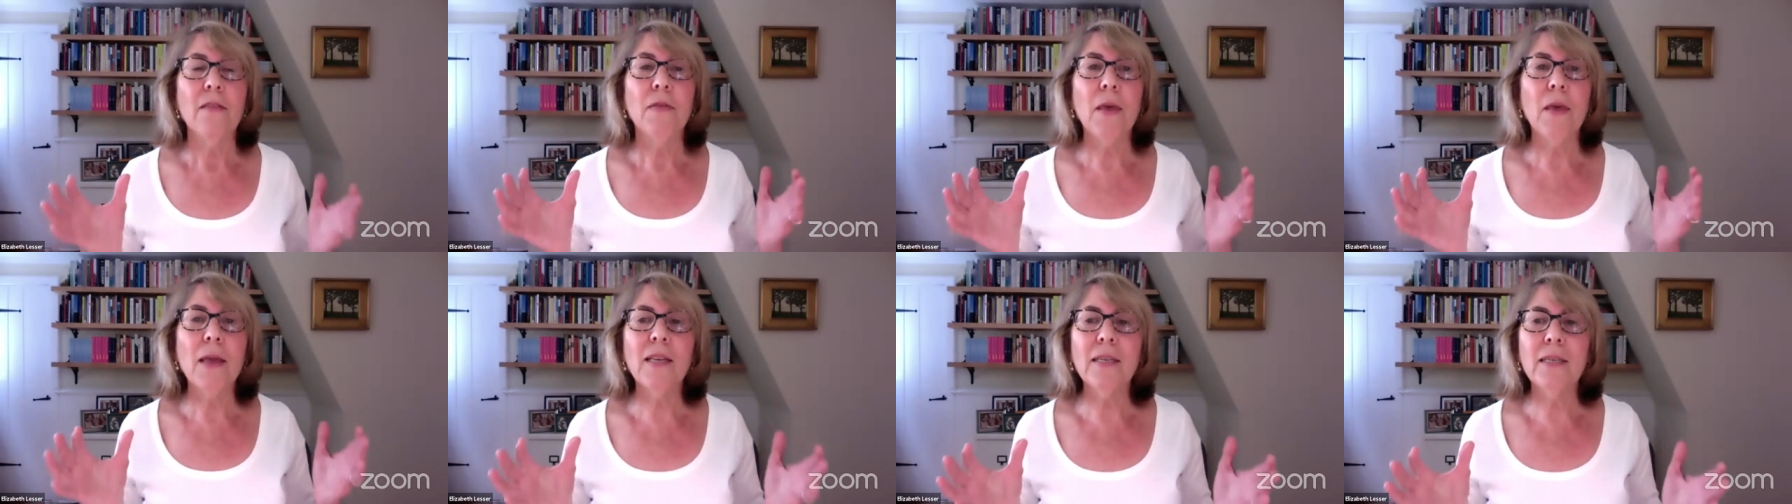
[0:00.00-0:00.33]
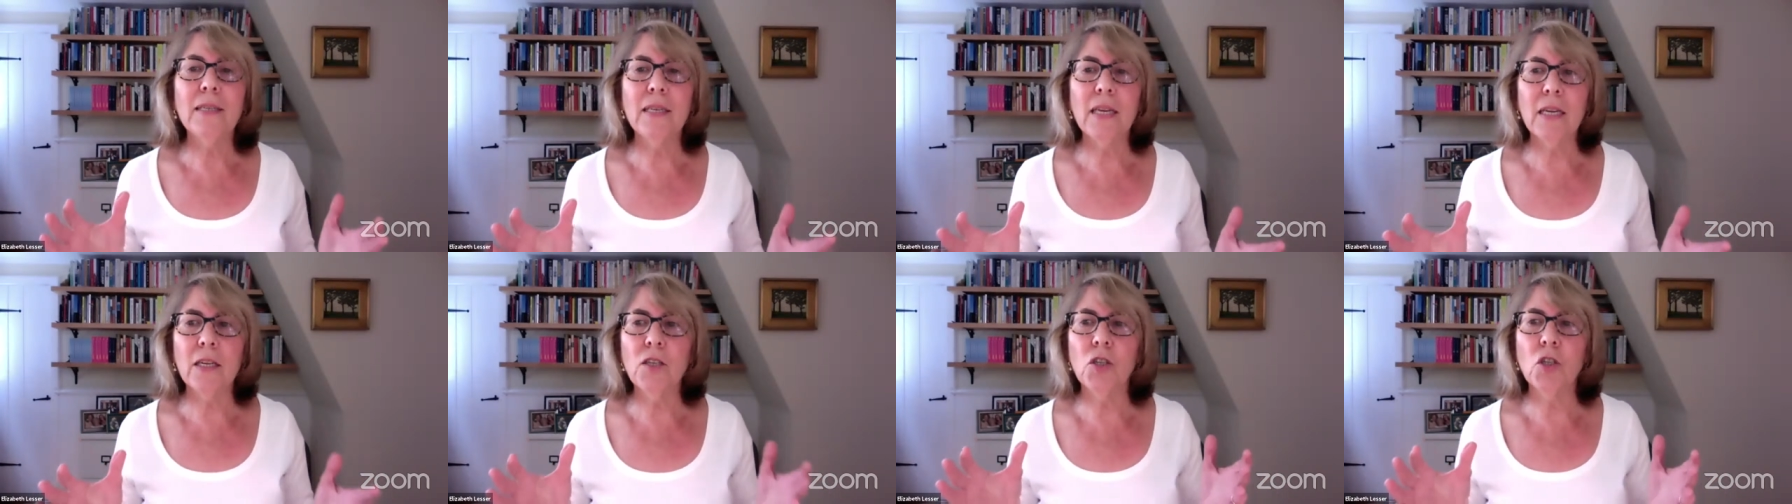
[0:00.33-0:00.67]
They
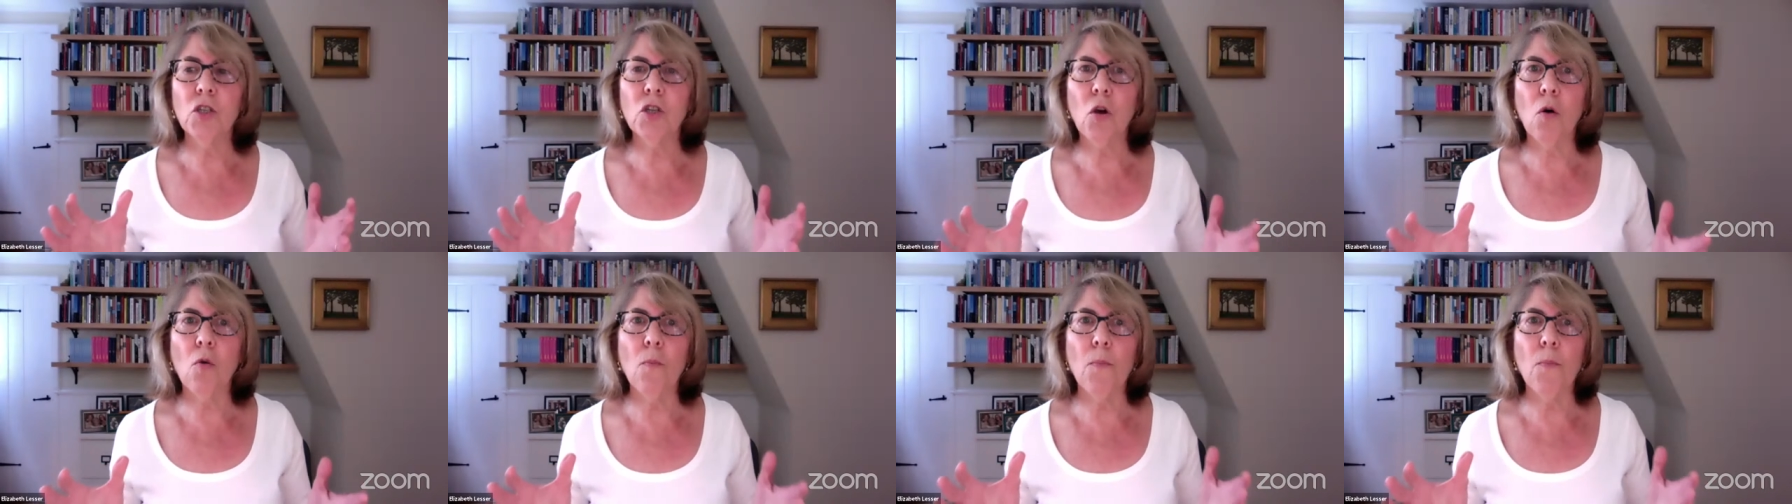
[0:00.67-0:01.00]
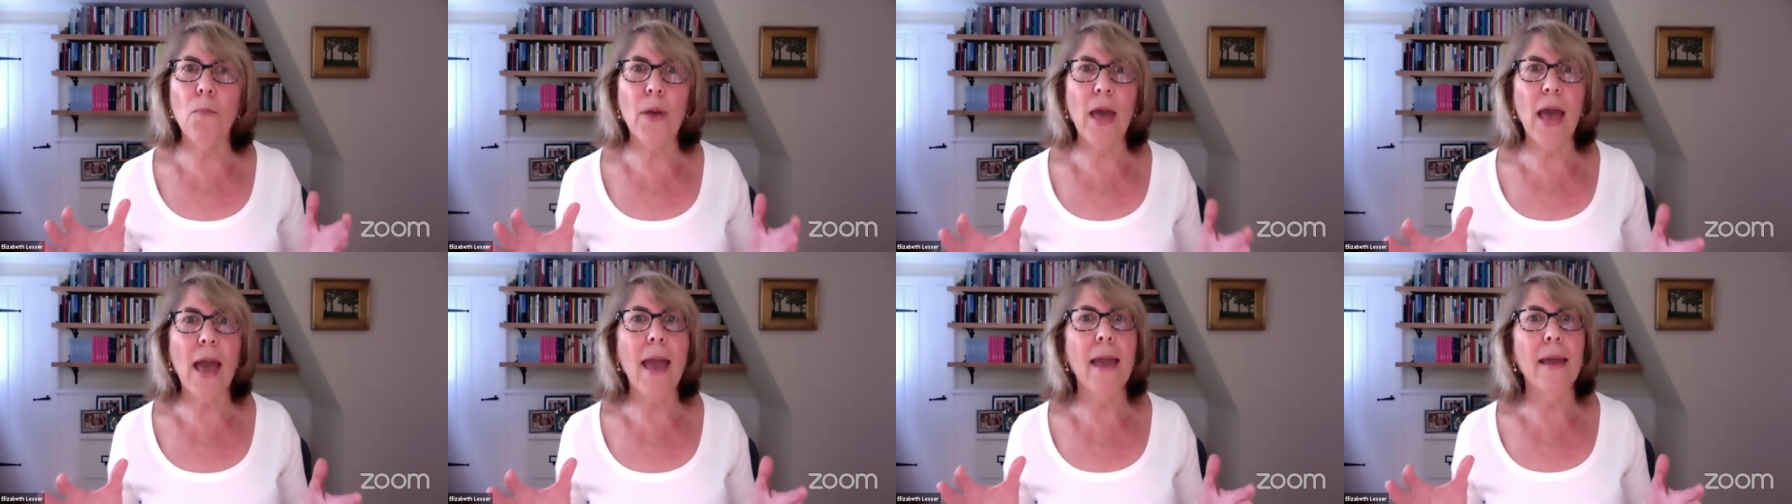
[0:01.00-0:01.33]

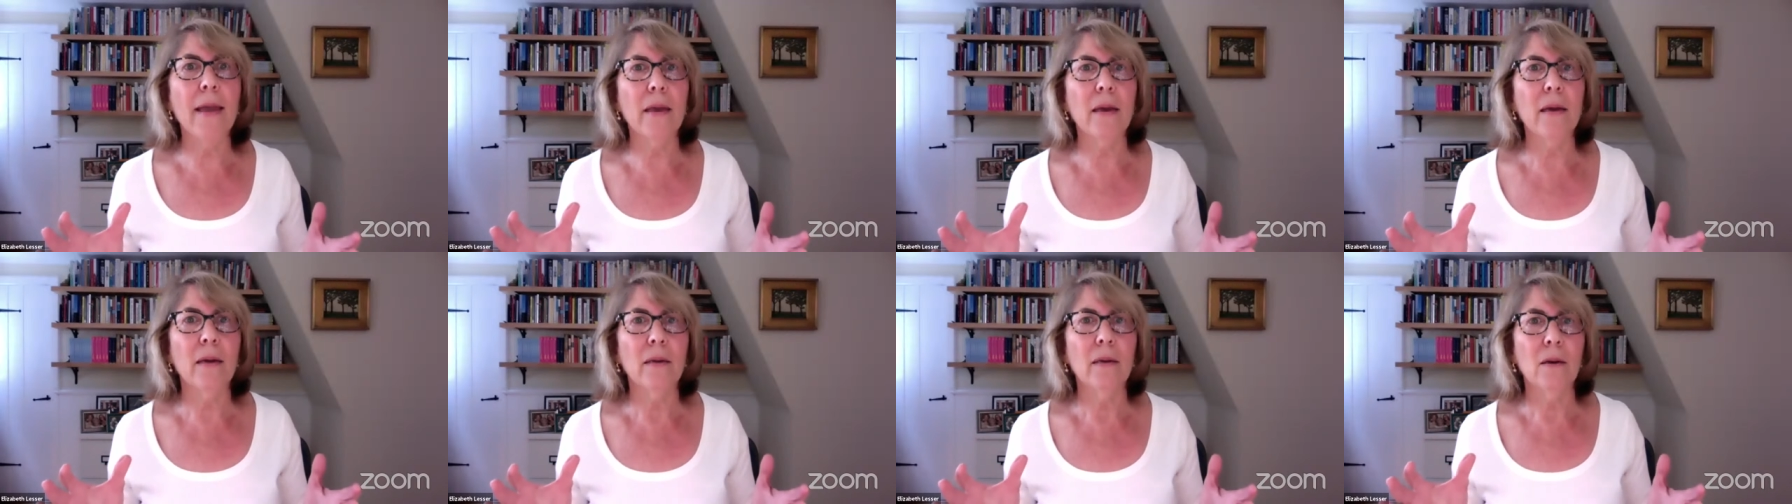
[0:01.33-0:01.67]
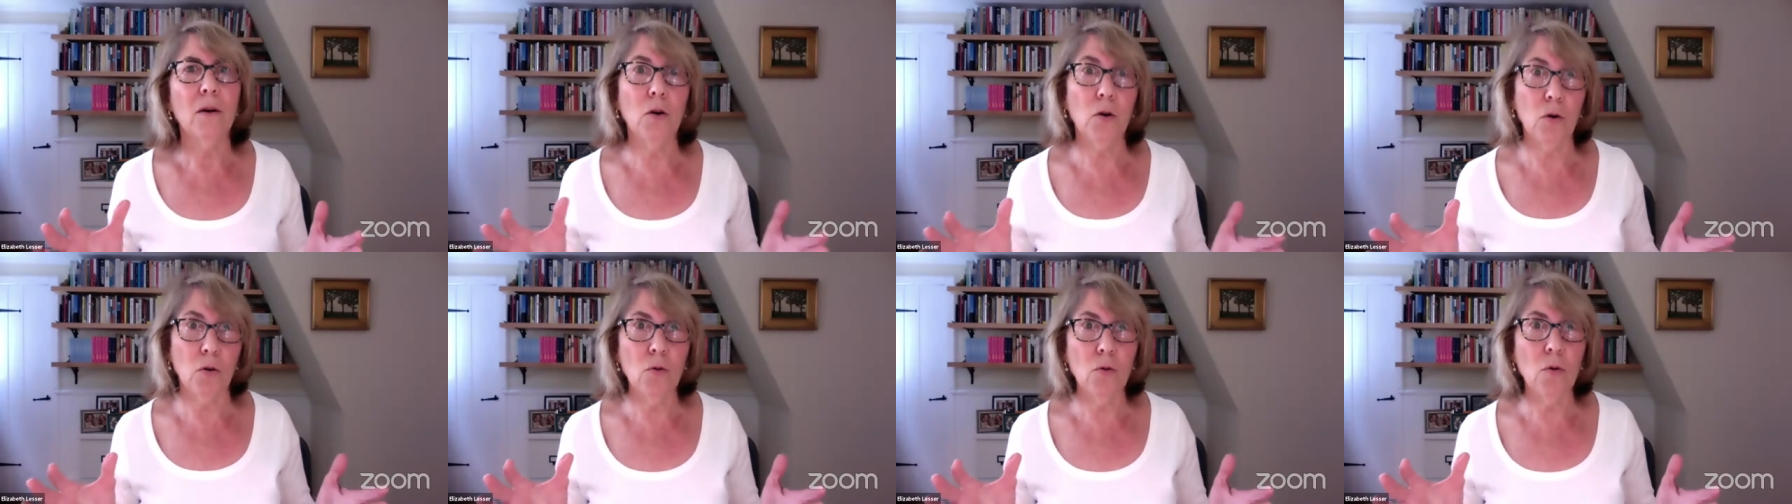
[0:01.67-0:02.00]
disobey
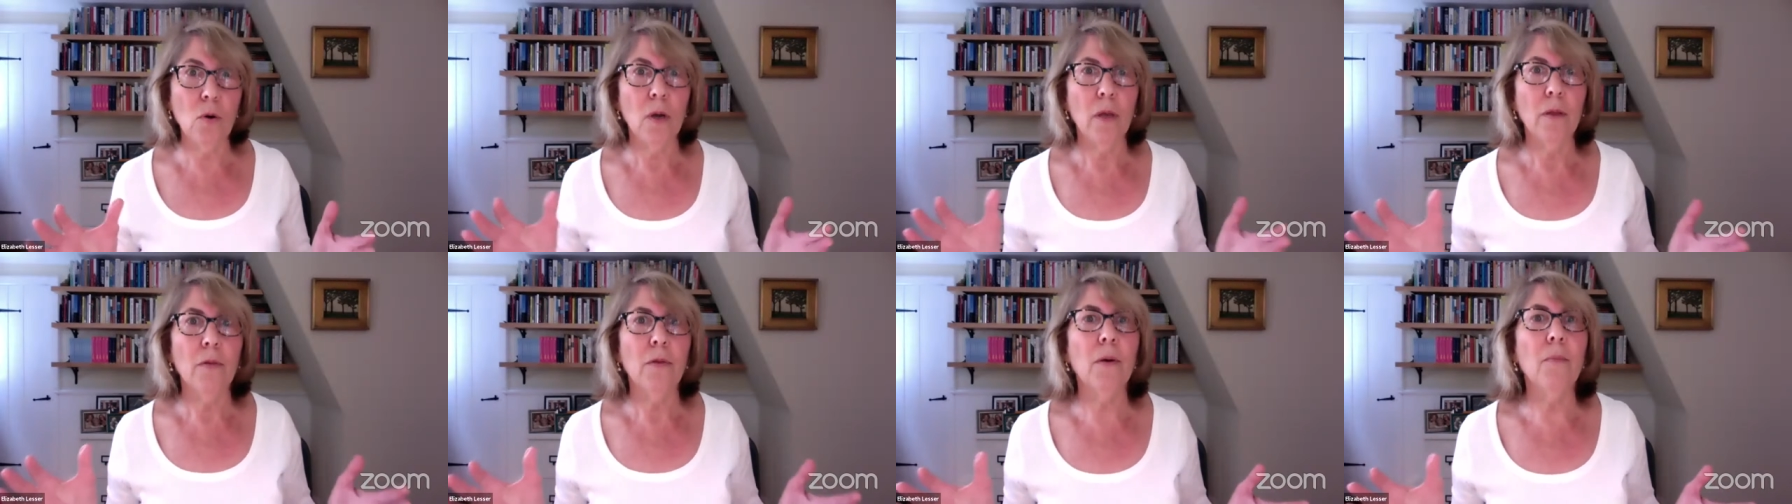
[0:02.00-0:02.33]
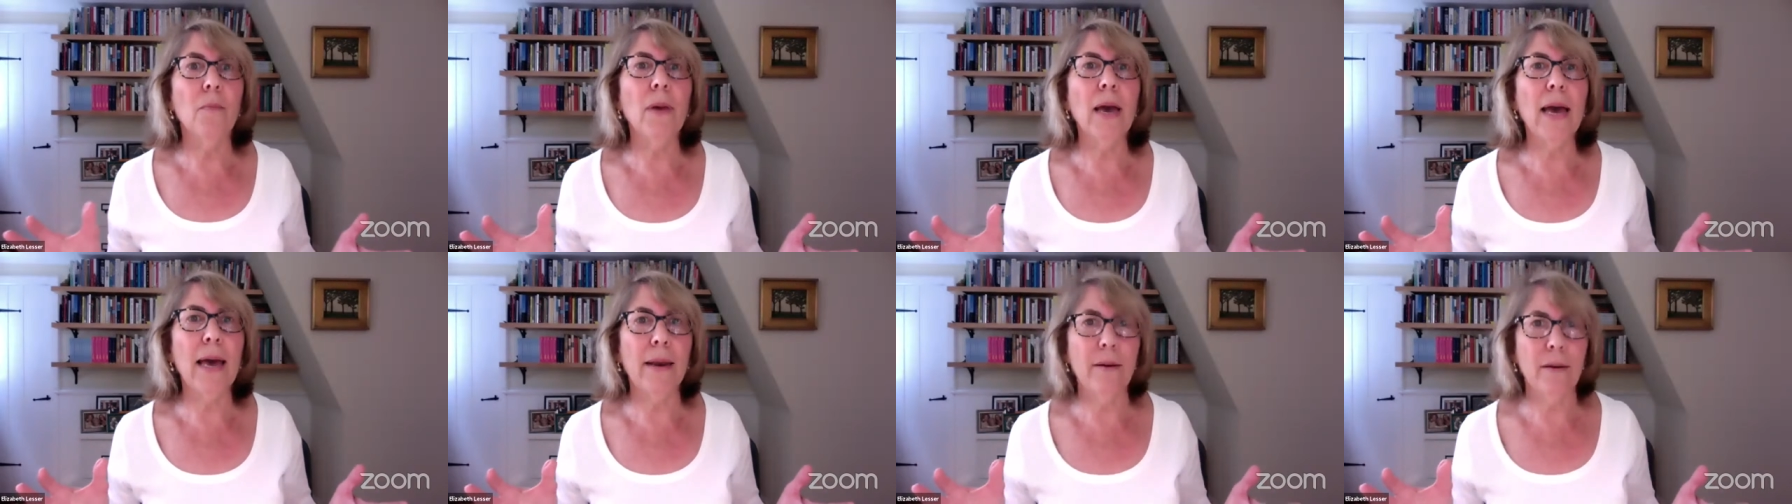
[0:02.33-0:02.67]
who? The
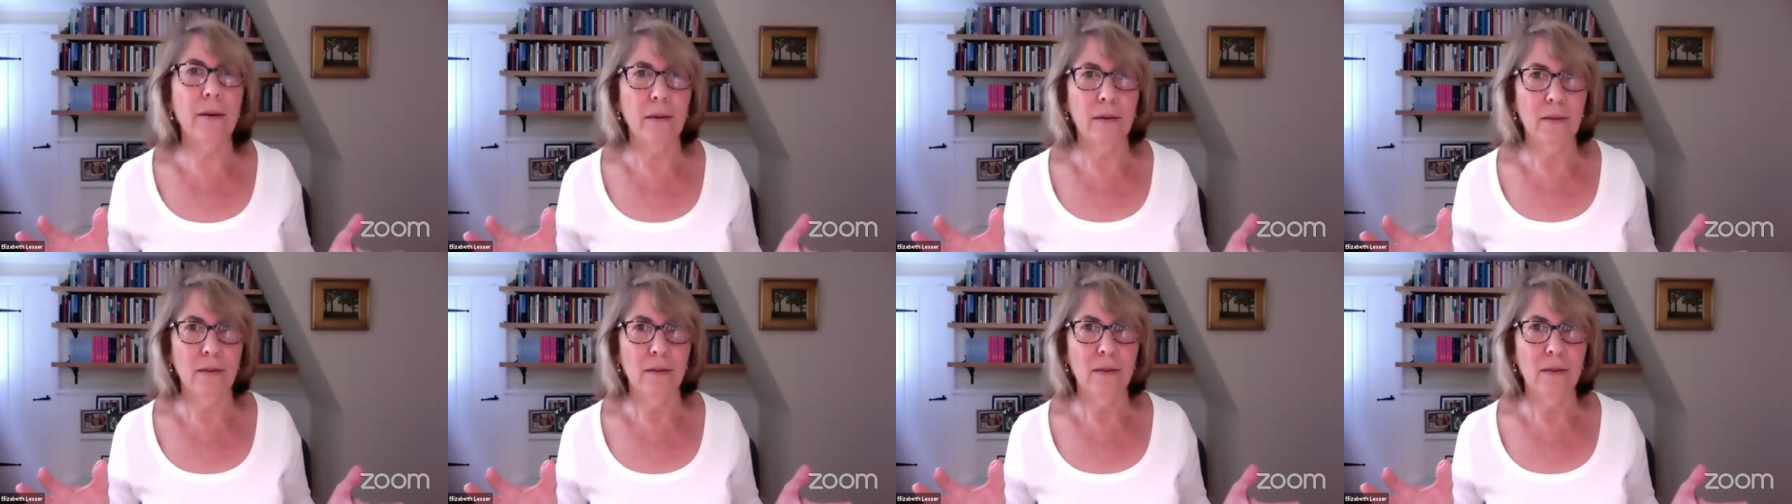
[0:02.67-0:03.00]
men.